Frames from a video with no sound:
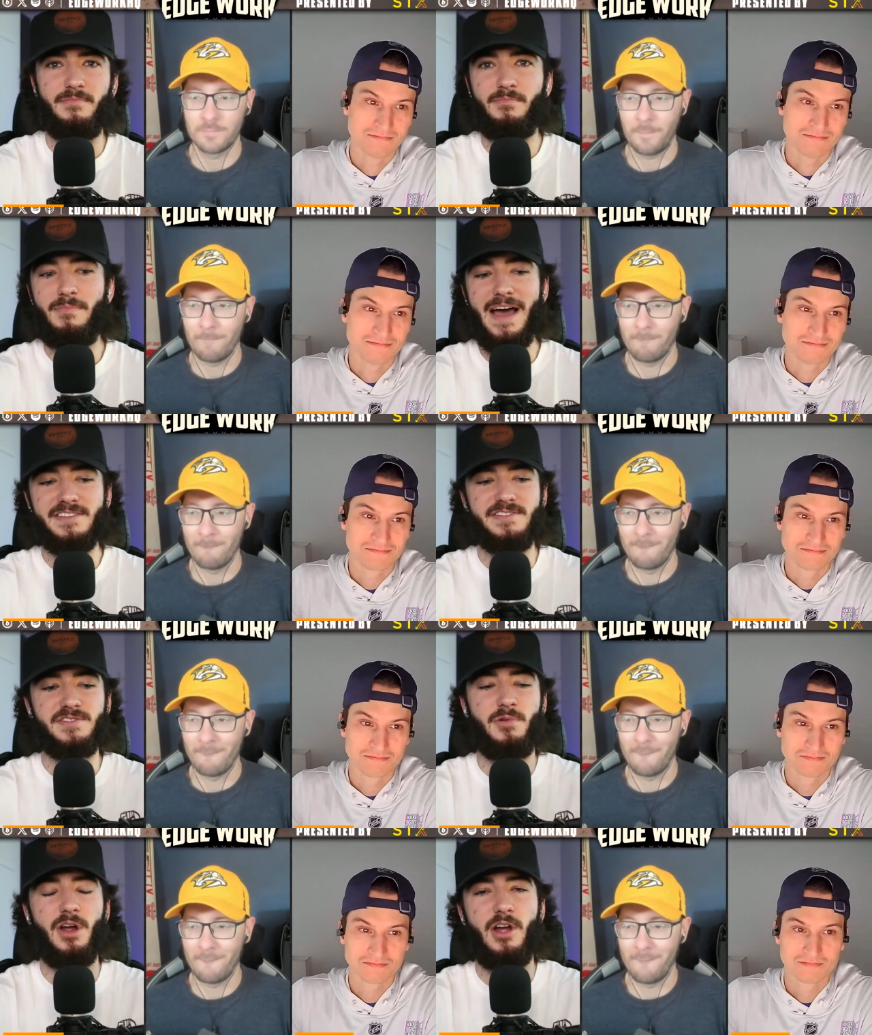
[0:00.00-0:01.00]
Speaker 1: Madison
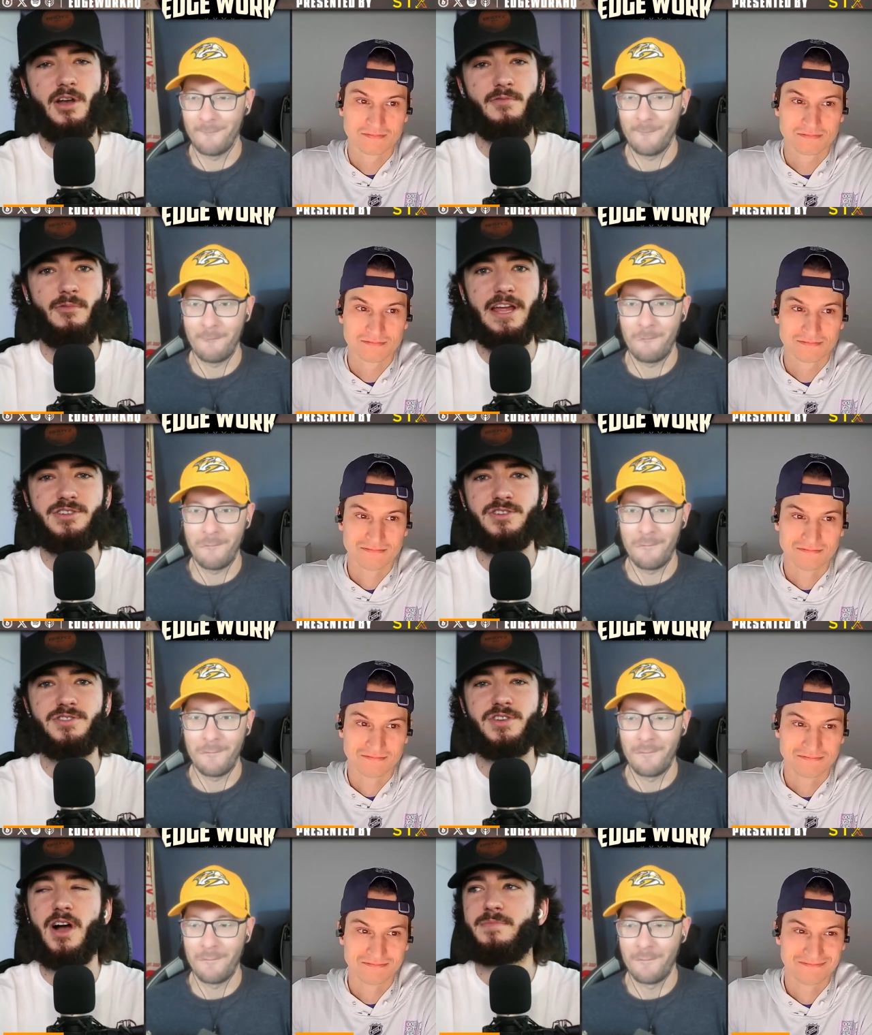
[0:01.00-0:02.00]
Square Garden Rangers
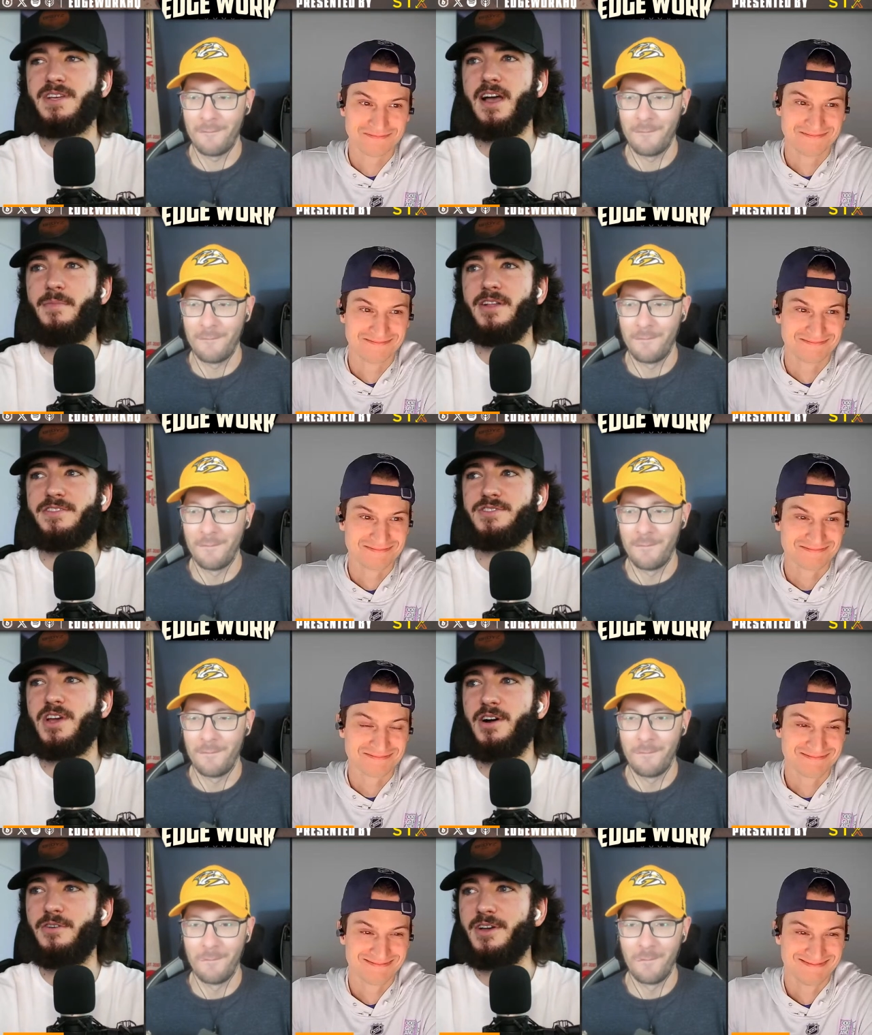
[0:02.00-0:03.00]
shop to come on the
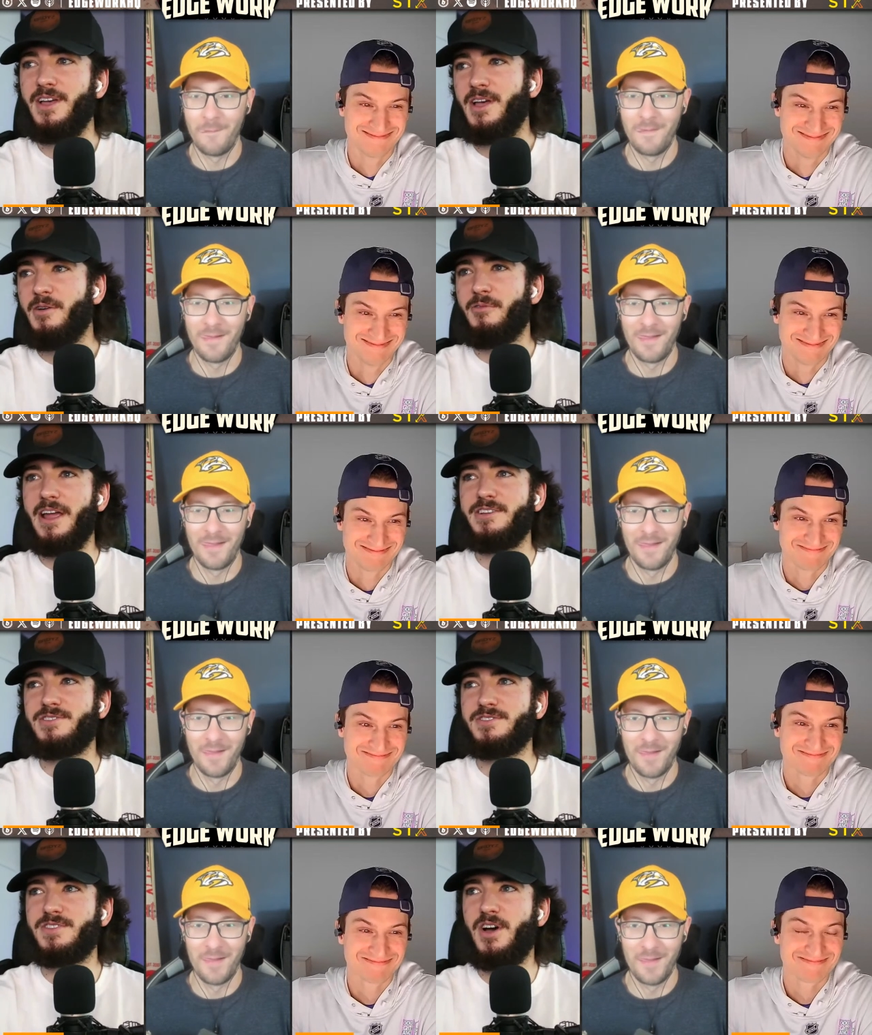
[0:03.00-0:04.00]
show.
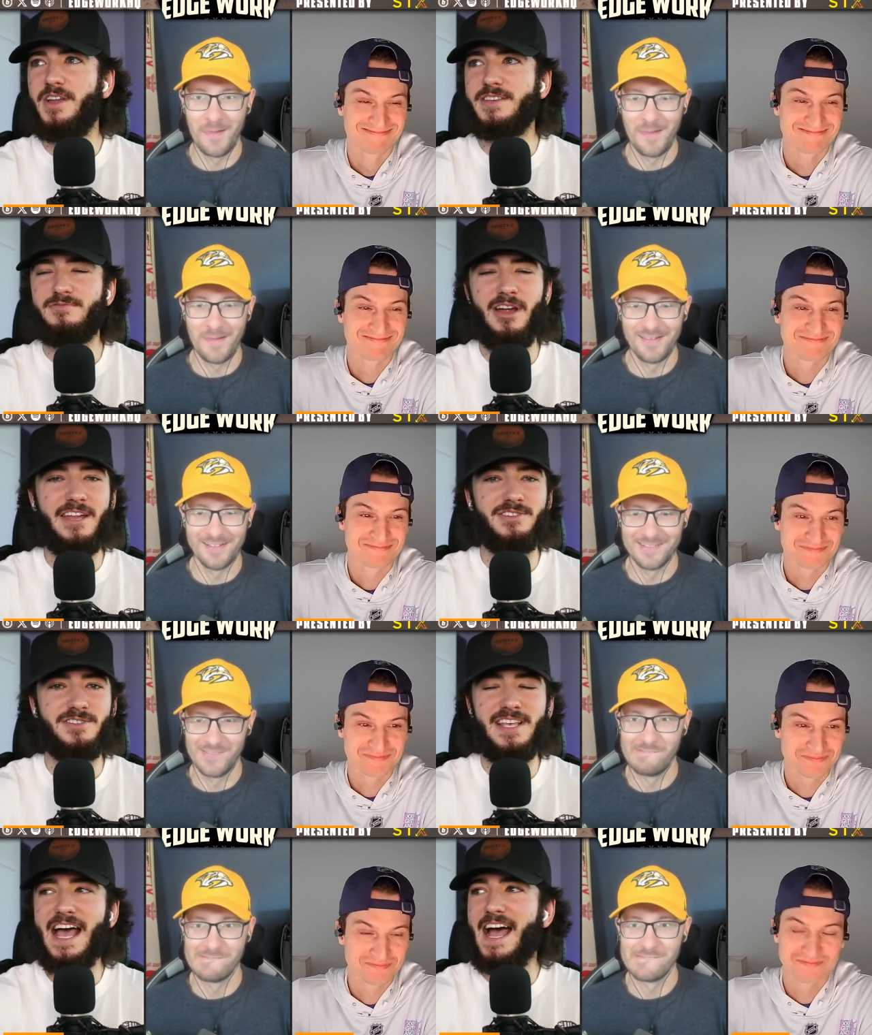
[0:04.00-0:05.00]
Rangers hoodies,
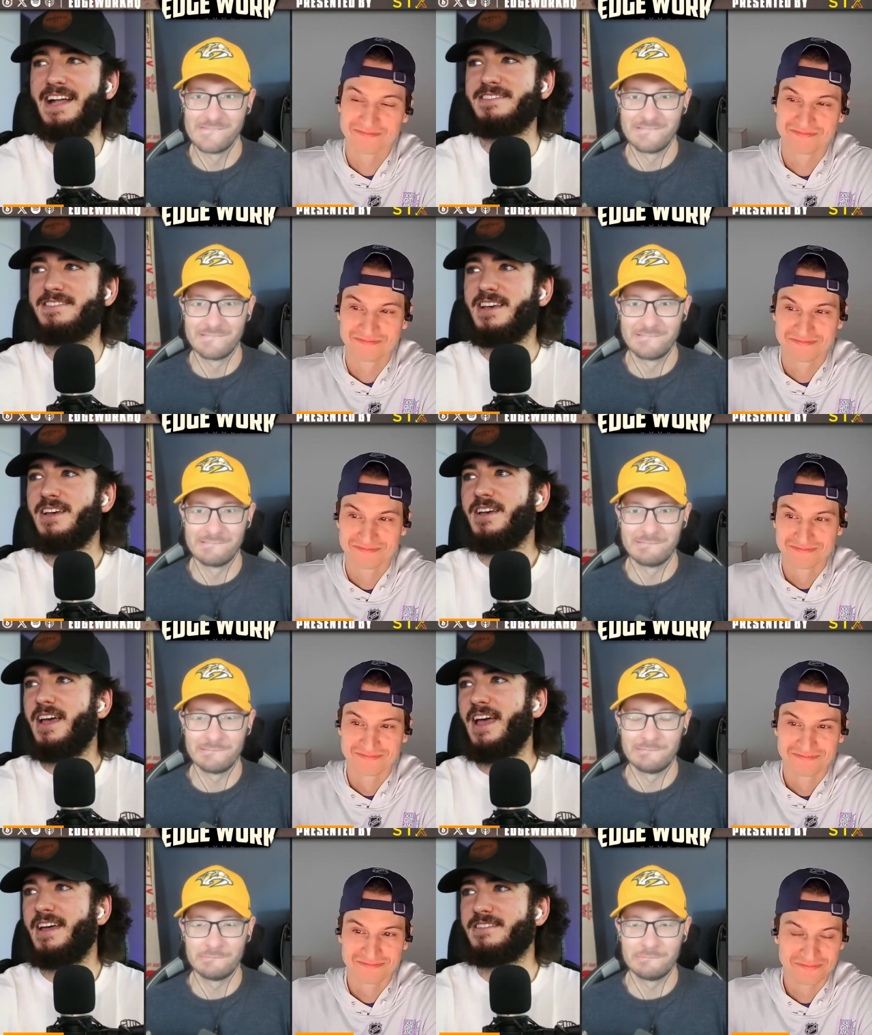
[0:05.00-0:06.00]
Rangers hats.
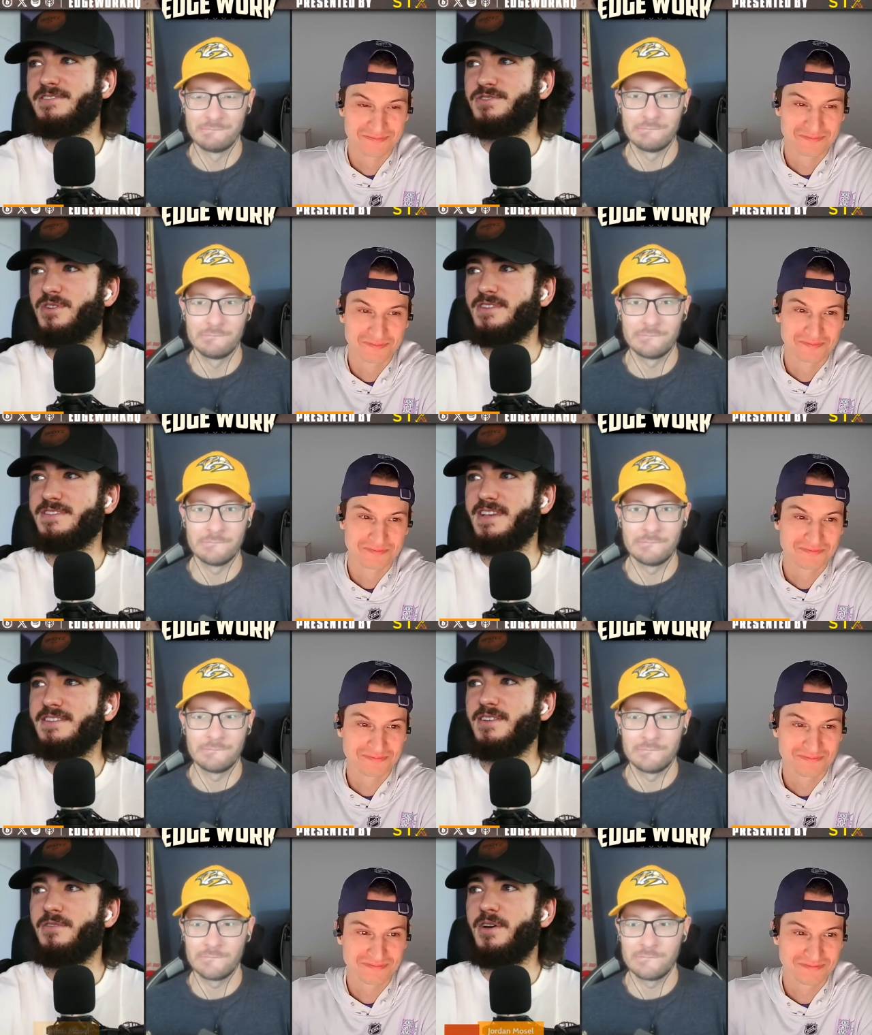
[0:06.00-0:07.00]
And Jordan
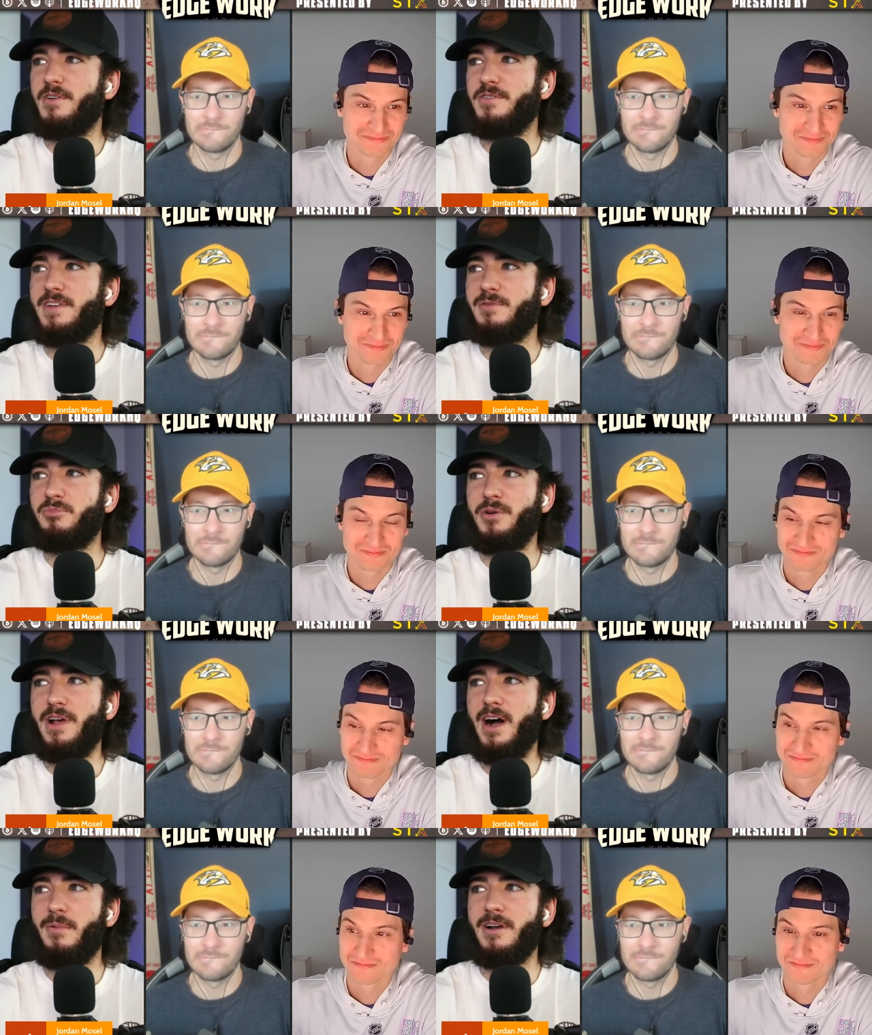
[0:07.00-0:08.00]
says, Oh no, you didn't boot
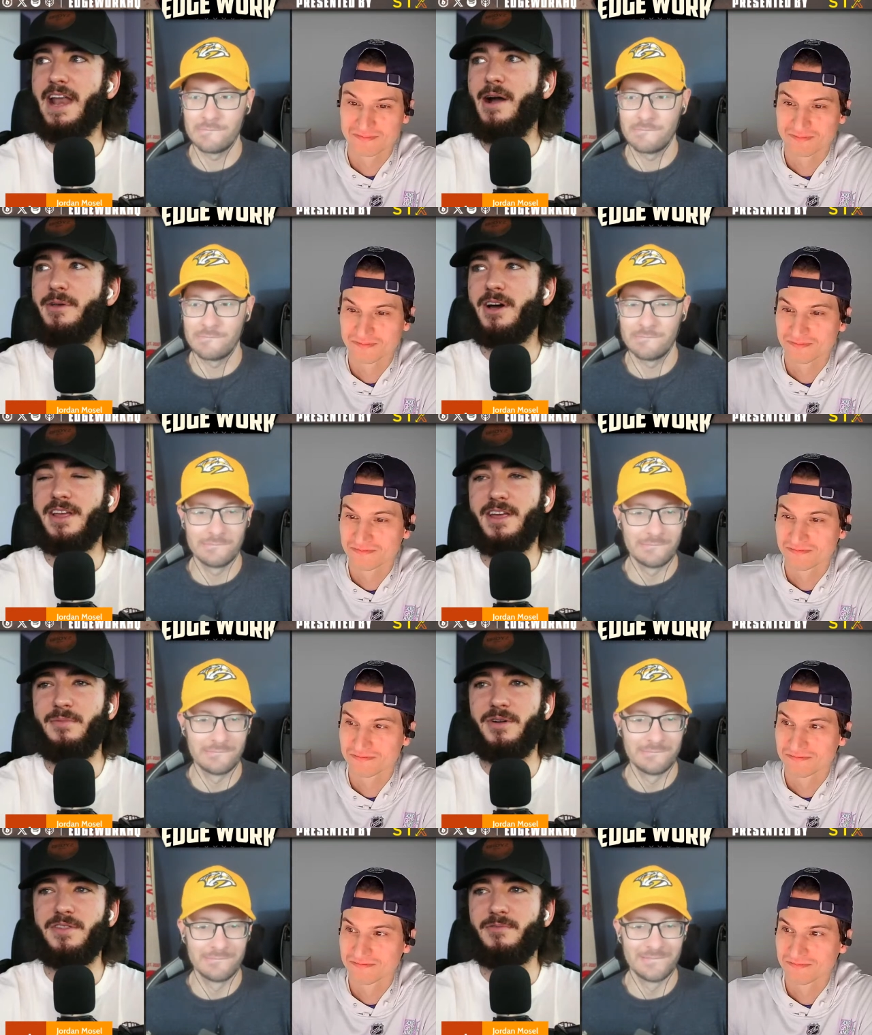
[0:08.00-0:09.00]
Alber. Now we got to hear
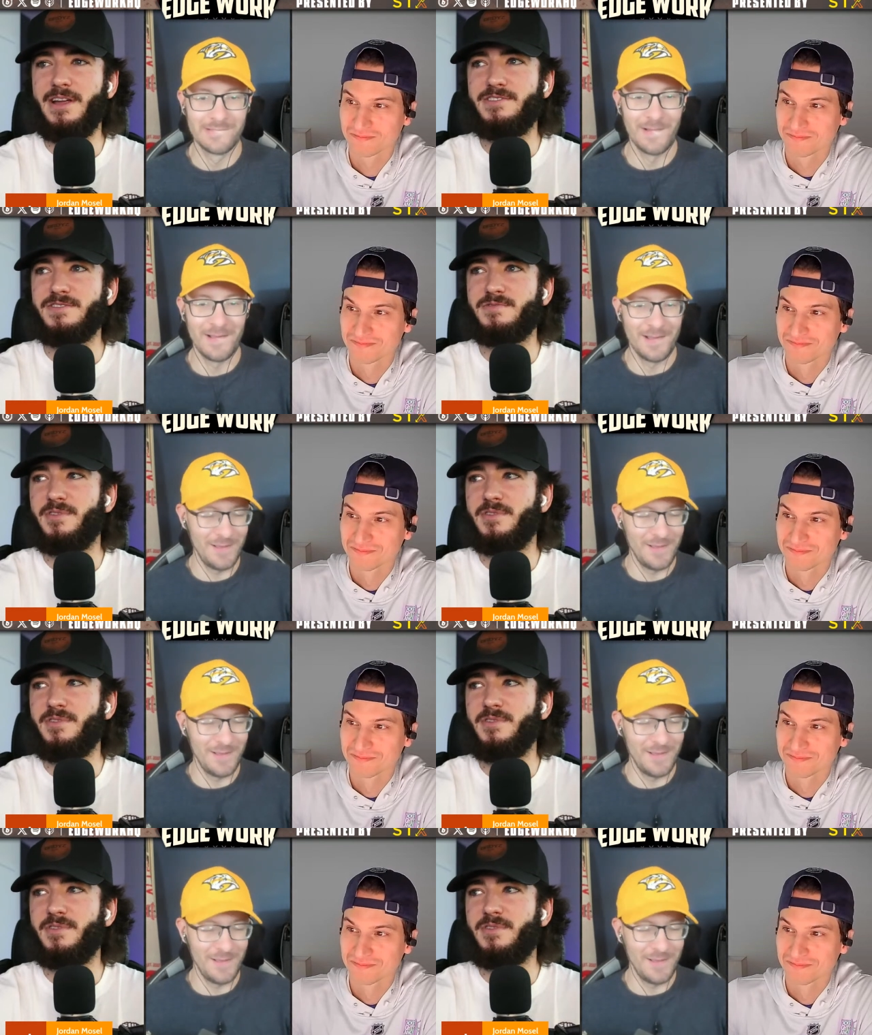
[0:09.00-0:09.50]
about the Rangers